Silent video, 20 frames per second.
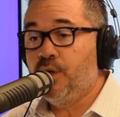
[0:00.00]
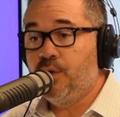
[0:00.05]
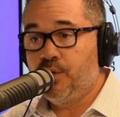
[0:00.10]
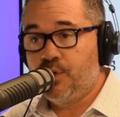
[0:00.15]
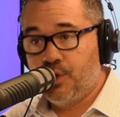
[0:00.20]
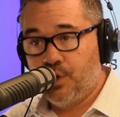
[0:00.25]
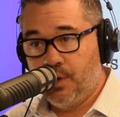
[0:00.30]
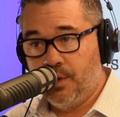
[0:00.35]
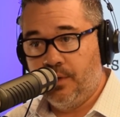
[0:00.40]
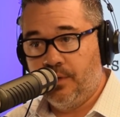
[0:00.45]

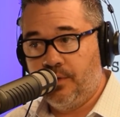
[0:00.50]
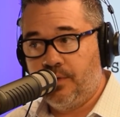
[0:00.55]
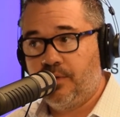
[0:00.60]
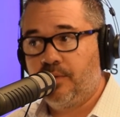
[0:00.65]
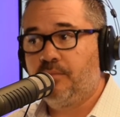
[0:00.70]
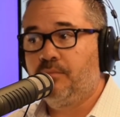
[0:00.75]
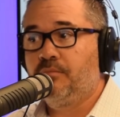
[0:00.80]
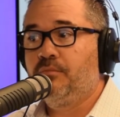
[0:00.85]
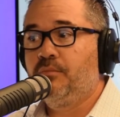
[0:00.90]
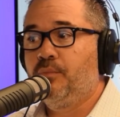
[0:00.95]

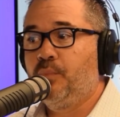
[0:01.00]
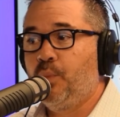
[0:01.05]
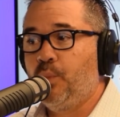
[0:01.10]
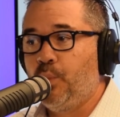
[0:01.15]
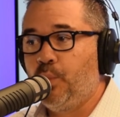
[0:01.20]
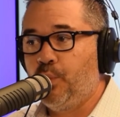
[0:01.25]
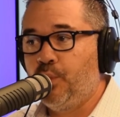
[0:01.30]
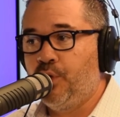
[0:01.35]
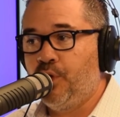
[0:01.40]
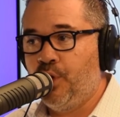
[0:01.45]
shouldn't
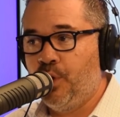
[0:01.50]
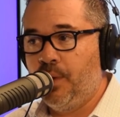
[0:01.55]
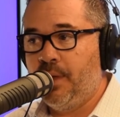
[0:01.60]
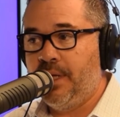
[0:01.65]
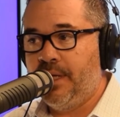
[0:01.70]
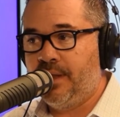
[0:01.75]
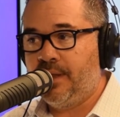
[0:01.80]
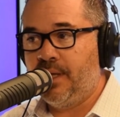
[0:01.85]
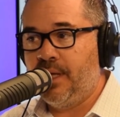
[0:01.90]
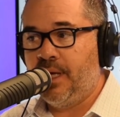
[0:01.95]
do
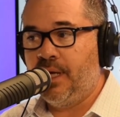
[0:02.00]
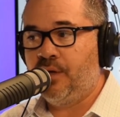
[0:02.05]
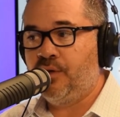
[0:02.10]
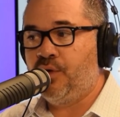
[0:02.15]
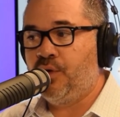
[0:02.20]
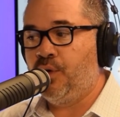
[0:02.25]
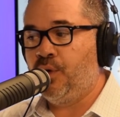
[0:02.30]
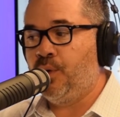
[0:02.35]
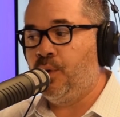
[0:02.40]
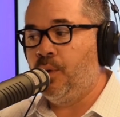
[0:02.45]
anything
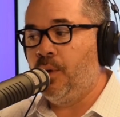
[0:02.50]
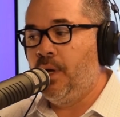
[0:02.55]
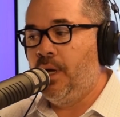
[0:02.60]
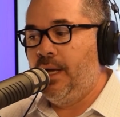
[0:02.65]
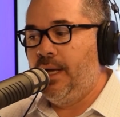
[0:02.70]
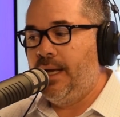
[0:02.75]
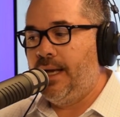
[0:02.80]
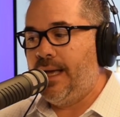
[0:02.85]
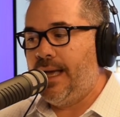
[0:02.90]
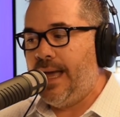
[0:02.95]
to
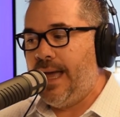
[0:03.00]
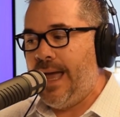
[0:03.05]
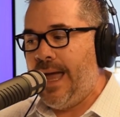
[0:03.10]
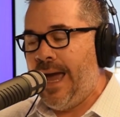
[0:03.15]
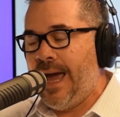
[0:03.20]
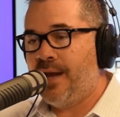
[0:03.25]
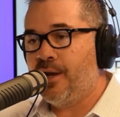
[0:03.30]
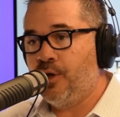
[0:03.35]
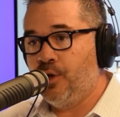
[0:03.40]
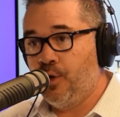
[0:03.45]

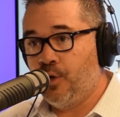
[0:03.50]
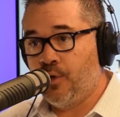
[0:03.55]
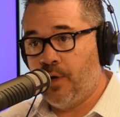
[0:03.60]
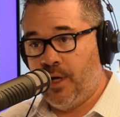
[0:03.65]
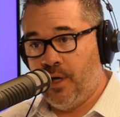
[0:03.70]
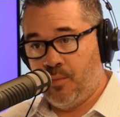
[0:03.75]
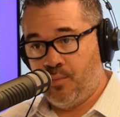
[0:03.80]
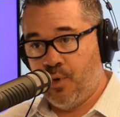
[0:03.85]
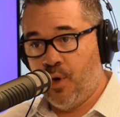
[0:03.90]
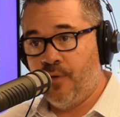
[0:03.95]
add a new
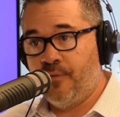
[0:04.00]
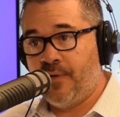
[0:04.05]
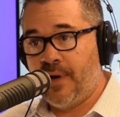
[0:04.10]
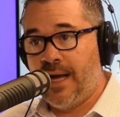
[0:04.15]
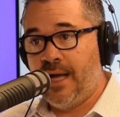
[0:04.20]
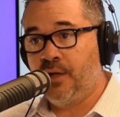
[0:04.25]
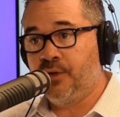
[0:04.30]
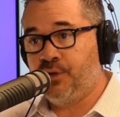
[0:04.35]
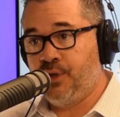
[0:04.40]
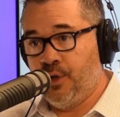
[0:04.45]
credit
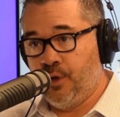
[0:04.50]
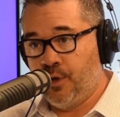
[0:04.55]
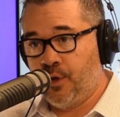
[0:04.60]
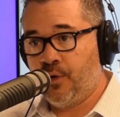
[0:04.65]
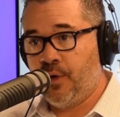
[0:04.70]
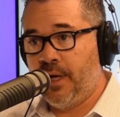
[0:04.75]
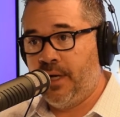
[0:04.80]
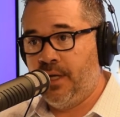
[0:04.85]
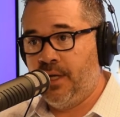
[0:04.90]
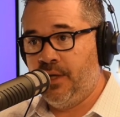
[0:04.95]
profile to your
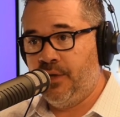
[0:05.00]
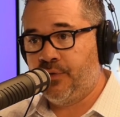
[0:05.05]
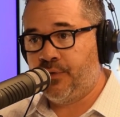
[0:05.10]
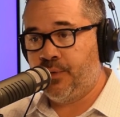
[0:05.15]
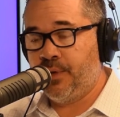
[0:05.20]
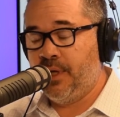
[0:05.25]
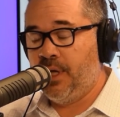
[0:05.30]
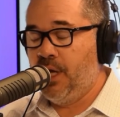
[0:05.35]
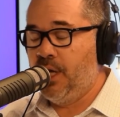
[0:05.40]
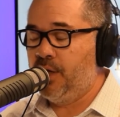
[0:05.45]
credit
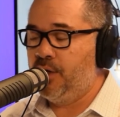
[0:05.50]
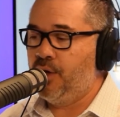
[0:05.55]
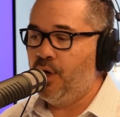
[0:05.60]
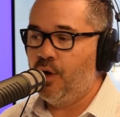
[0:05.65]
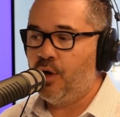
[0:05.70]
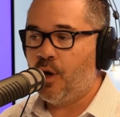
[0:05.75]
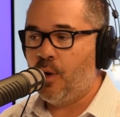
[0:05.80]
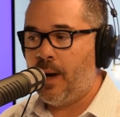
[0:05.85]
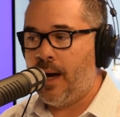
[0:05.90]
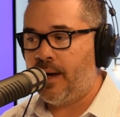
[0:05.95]
history.
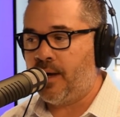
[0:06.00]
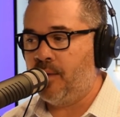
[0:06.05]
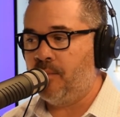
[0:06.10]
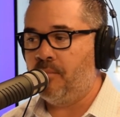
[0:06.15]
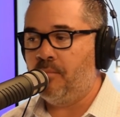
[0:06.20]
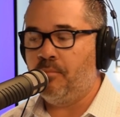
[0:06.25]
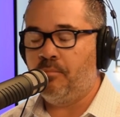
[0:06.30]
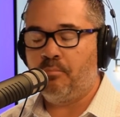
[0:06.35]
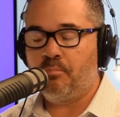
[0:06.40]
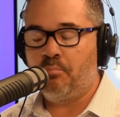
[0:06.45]
Don't go out
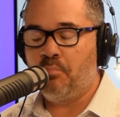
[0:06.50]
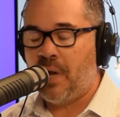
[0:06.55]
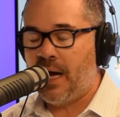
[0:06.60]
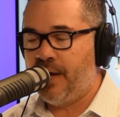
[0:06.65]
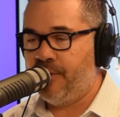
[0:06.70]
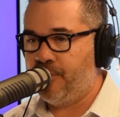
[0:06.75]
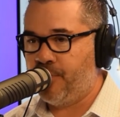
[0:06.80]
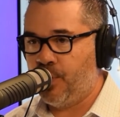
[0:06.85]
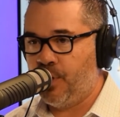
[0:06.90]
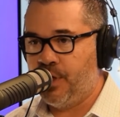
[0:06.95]
and
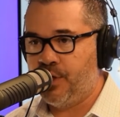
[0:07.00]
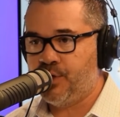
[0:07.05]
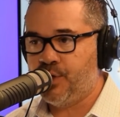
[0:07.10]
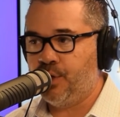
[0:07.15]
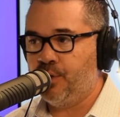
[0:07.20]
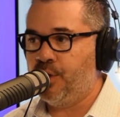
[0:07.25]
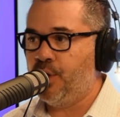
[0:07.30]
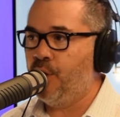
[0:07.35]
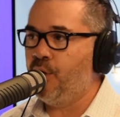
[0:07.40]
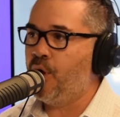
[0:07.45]
buy
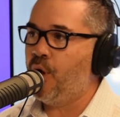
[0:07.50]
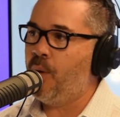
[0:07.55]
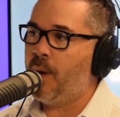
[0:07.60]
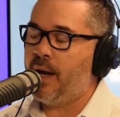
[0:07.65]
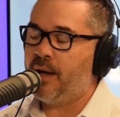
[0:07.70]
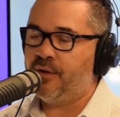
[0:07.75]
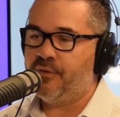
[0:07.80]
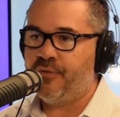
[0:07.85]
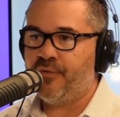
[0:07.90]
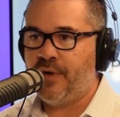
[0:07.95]
furniture. Don't go
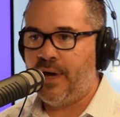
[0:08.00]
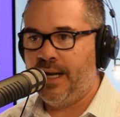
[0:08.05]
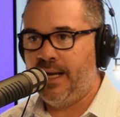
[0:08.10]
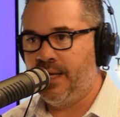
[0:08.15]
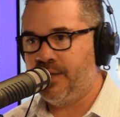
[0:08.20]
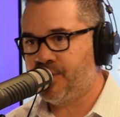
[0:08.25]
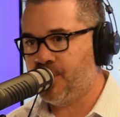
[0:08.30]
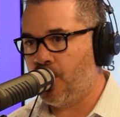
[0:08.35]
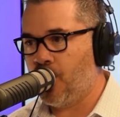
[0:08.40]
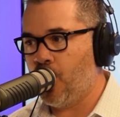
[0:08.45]
out and
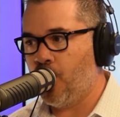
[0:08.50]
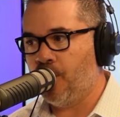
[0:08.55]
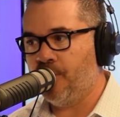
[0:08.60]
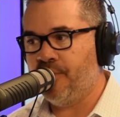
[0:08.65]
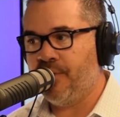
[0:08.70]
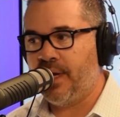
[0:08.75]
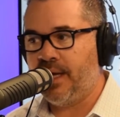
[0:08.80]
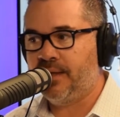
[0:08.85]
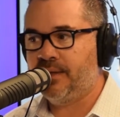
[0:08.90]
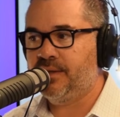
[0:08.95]
finance a
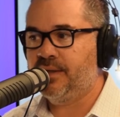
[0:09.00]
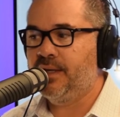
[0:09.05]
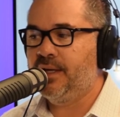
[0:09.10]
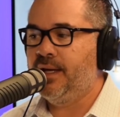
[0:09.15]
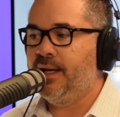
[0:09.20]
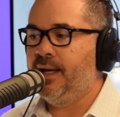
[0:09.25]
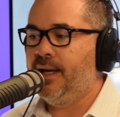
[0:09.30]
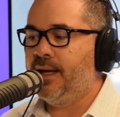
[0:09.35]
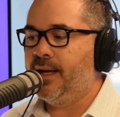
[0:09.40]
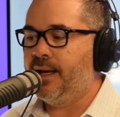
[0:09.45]
Corvette.
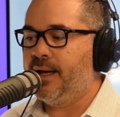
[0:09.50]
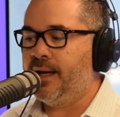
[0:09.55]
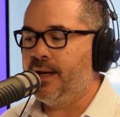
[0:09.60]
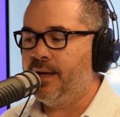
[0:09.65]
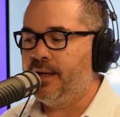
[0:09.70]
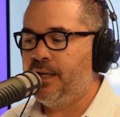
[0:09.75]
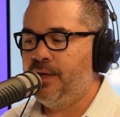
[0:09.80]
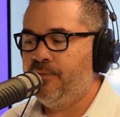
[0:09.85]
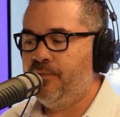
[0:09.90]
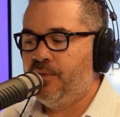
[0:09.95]

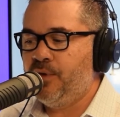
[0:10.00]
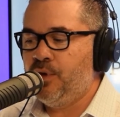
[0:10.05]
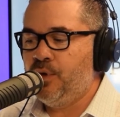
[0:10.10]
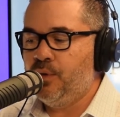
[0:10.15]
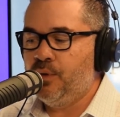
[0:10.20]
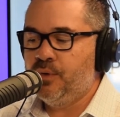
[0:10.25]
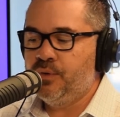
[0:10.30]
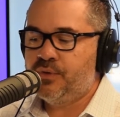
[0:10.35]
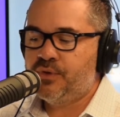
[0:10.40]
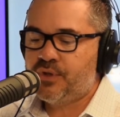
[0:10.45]
If
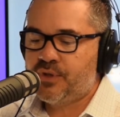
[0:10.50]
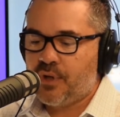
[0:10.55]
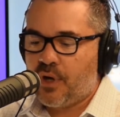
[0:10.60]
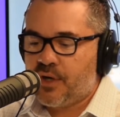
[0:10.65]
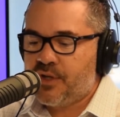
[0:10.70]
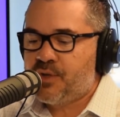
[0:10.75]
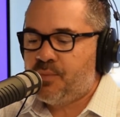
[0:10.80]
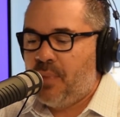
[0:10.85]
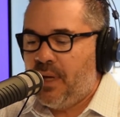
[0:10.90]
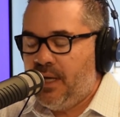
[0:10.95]
you
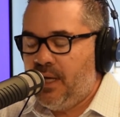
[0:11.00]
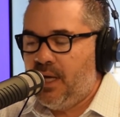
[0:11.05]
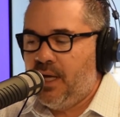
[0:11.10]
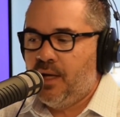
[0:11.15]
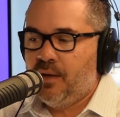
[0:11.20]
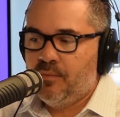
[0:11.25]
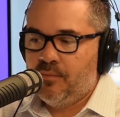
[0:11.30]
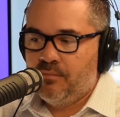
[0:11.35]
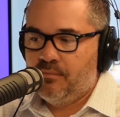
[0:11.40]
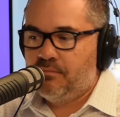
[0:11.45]
are
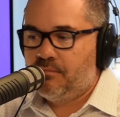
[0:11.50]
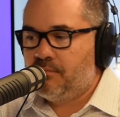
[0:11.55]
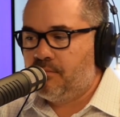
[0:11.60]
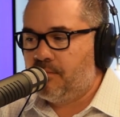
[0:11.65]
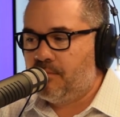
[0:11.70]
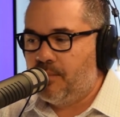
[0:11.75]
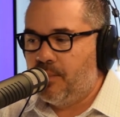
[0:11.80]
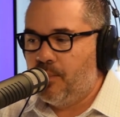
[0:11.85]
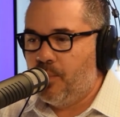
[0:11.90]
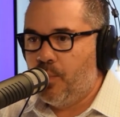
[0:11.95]
spending,
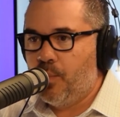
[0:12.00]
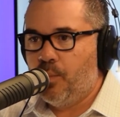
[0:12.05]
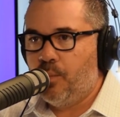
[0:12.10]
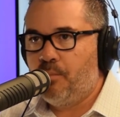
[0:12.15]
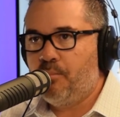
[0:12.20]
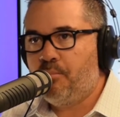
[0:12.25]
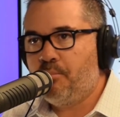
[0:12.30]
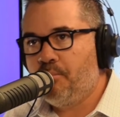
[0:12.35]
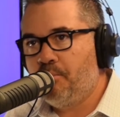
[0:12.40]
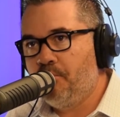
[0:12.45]

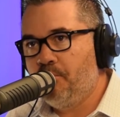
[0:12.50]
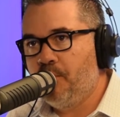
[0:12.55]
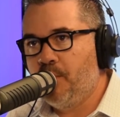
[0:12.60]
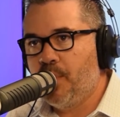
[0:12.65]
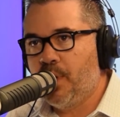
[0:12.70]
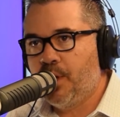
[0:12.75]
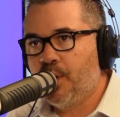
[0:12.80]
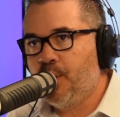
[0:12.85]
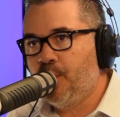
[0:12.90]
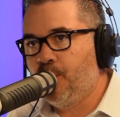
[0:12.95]

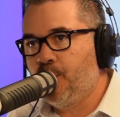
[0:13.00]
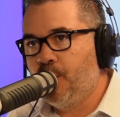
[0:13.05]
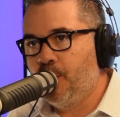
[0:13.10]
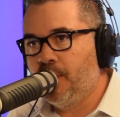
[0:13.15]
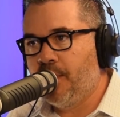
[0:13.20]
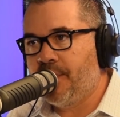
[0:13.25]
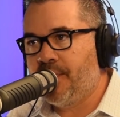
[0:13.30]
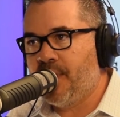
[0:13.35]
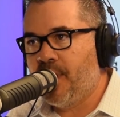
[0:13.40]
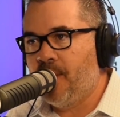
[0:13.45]
a good
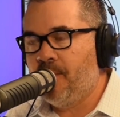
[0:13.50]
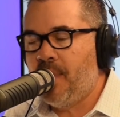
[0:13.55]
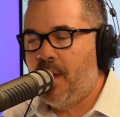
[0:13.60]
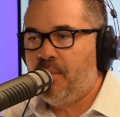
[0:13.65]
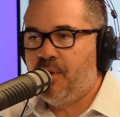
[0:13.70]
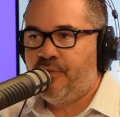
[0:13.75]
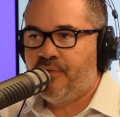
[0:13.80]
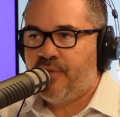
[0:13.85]
rule of thumb, maybe